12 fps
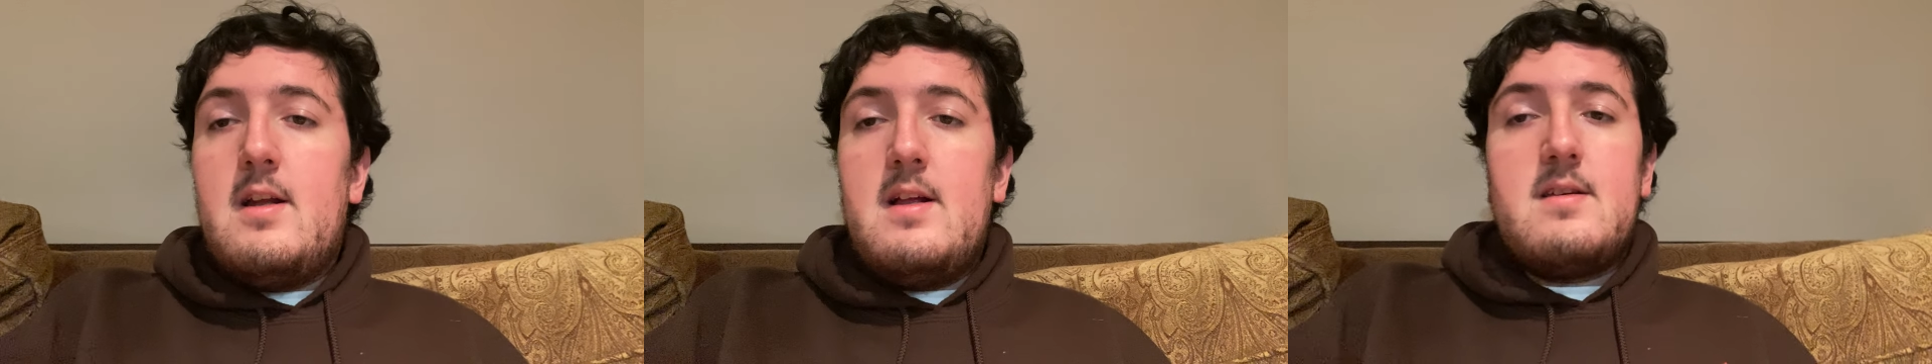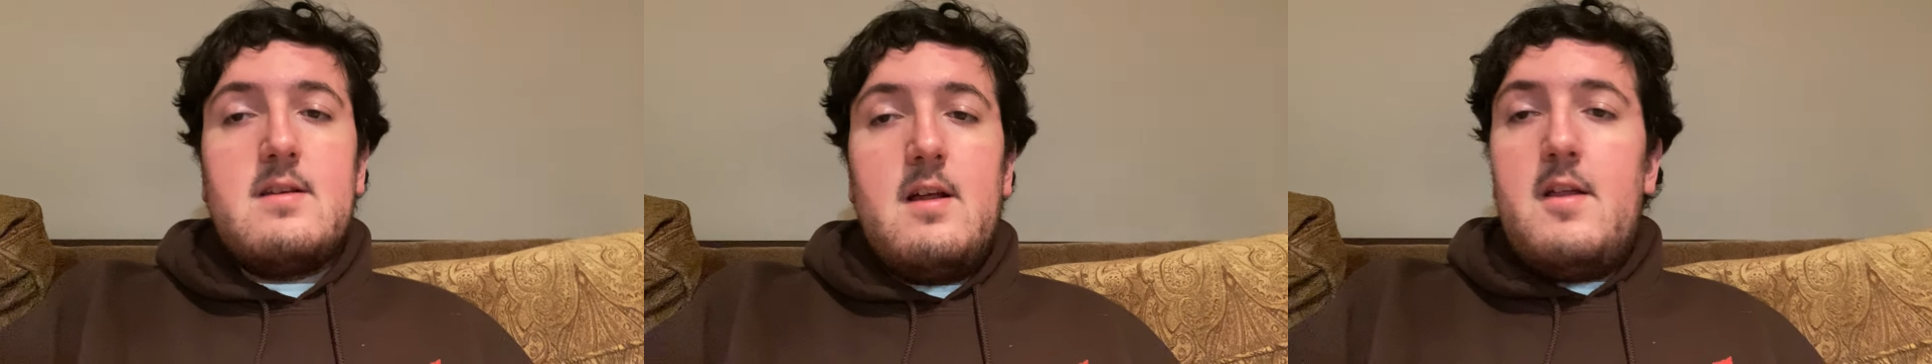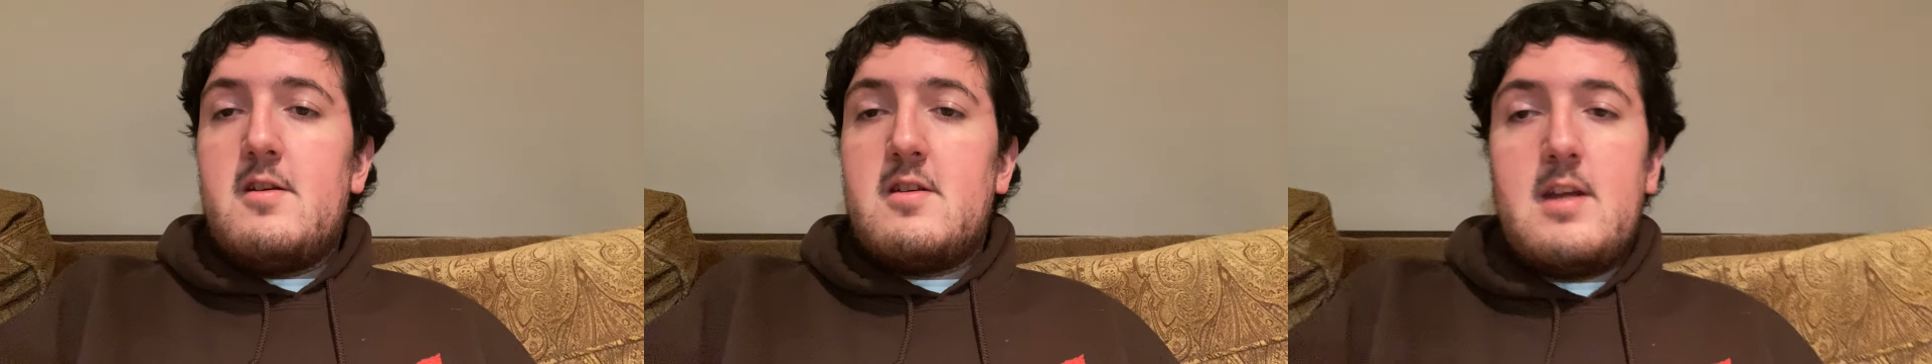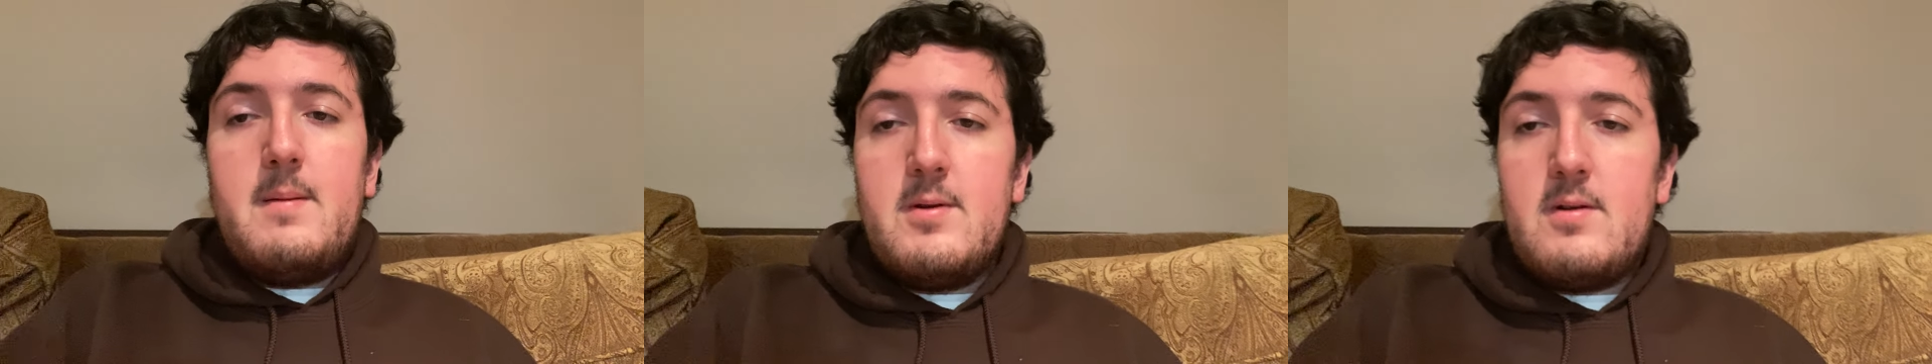It's another
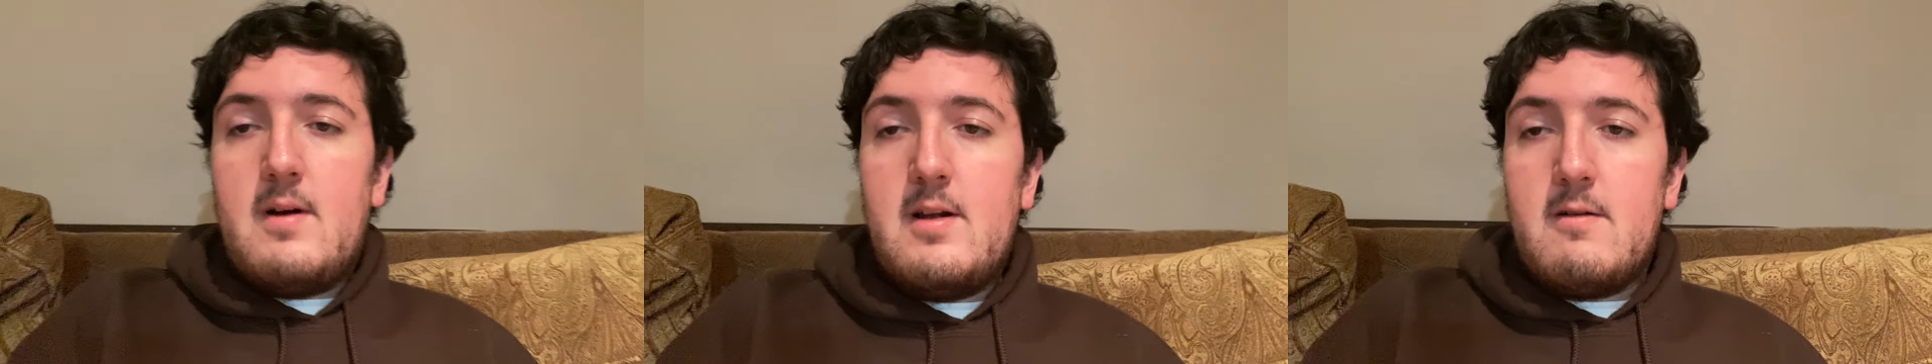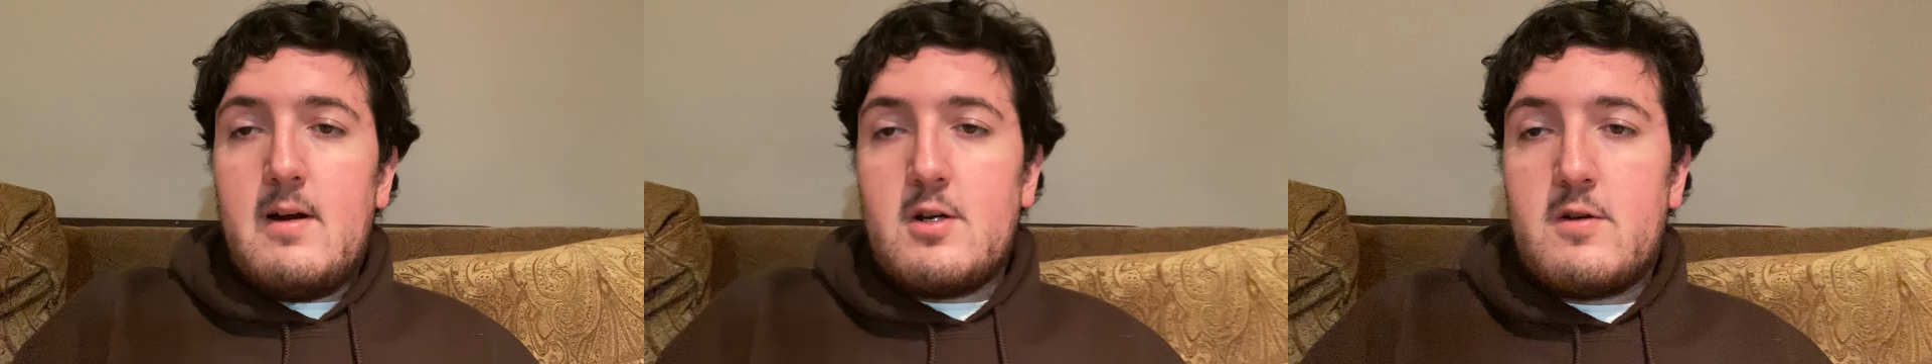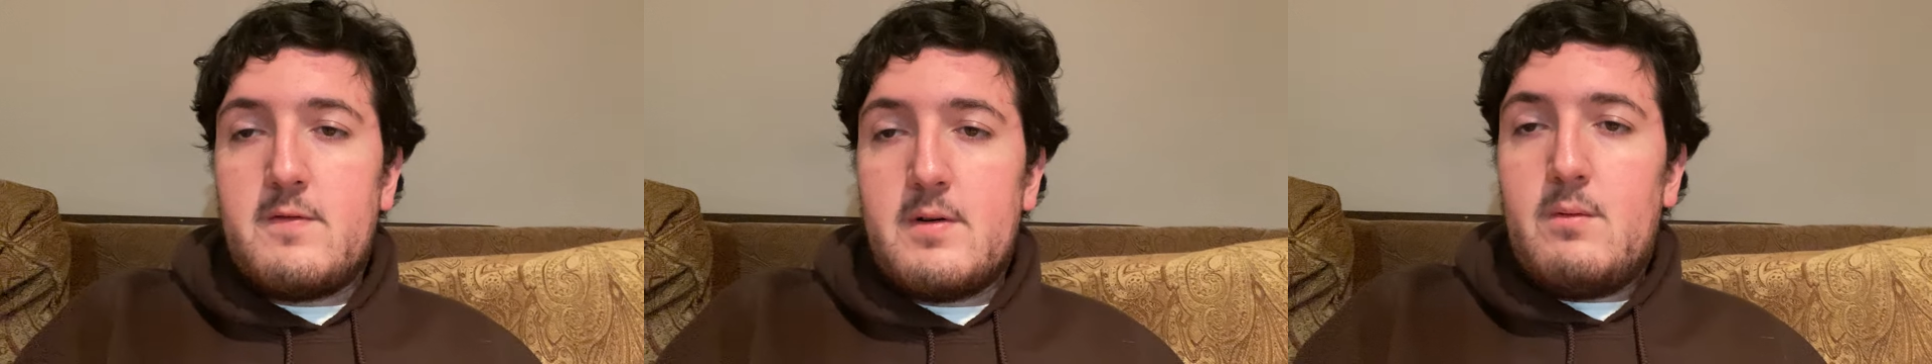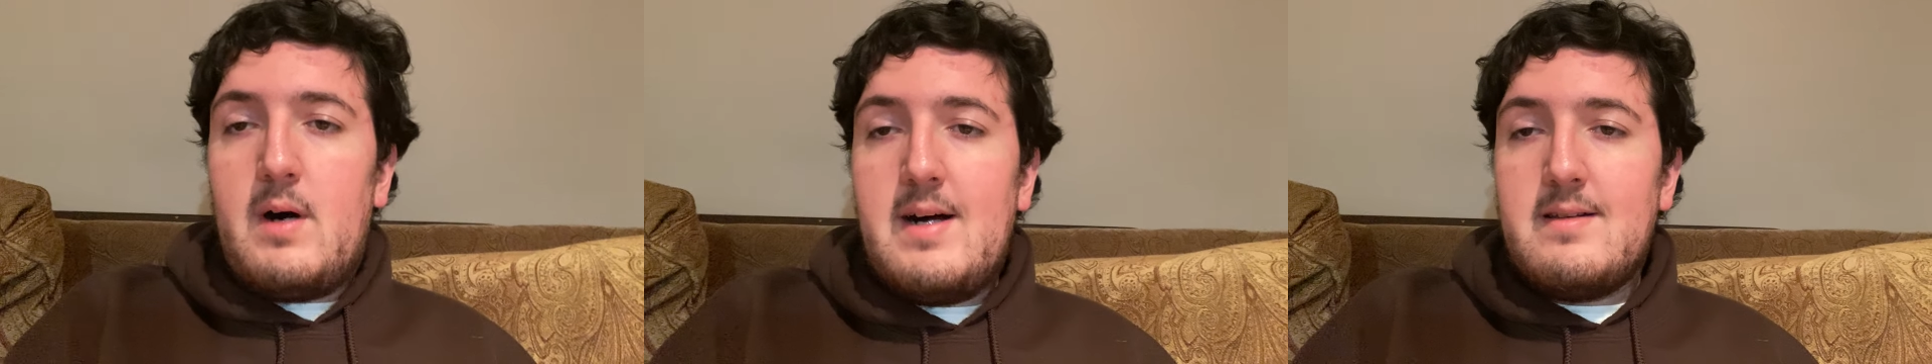step in the right direction for
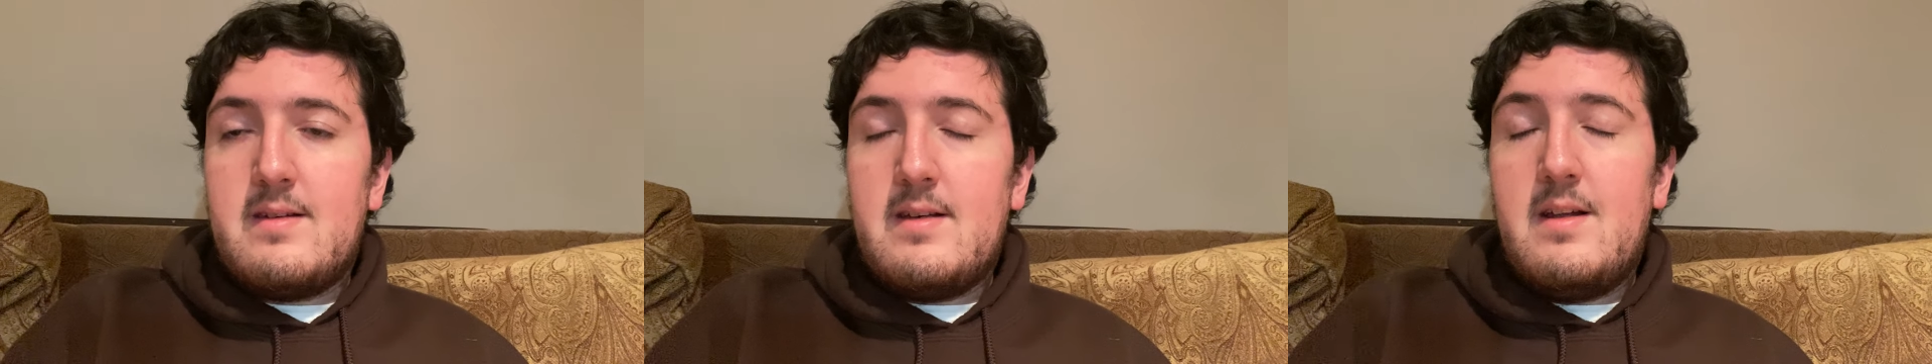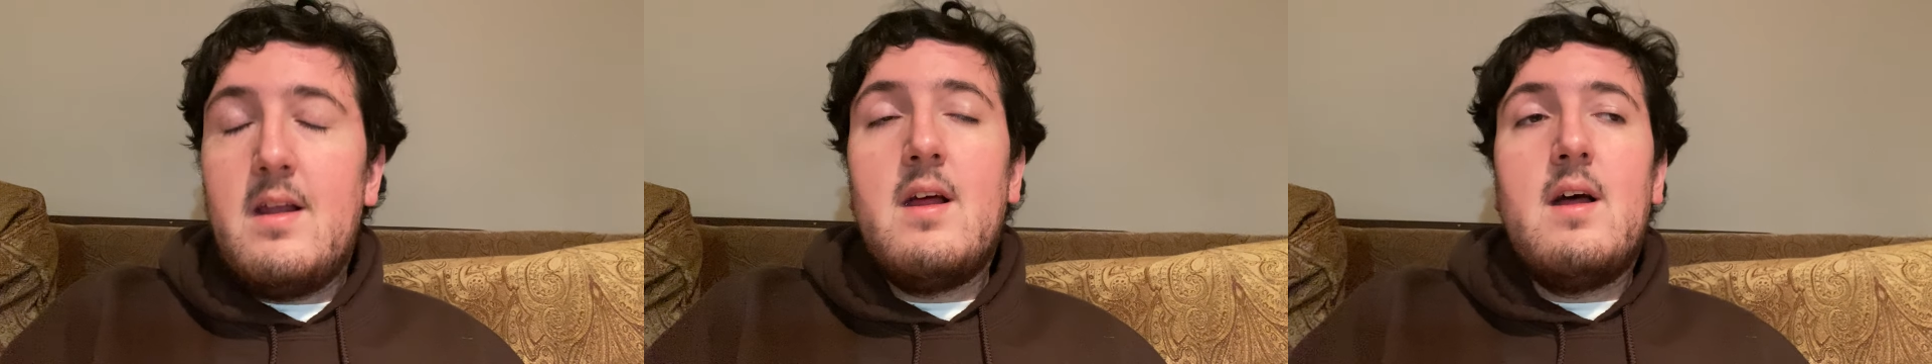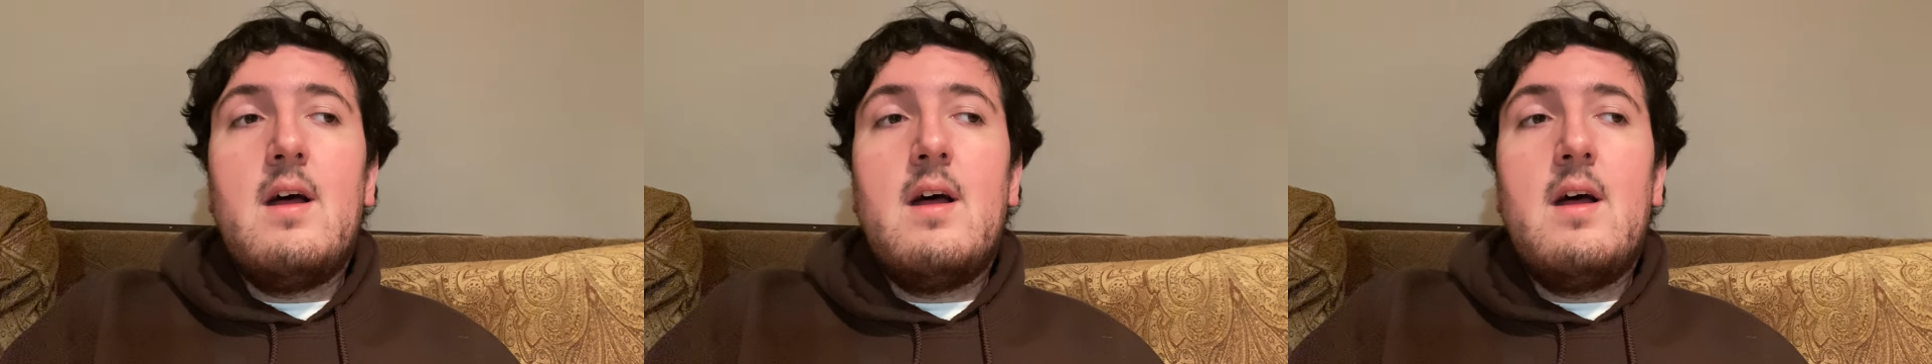Watson.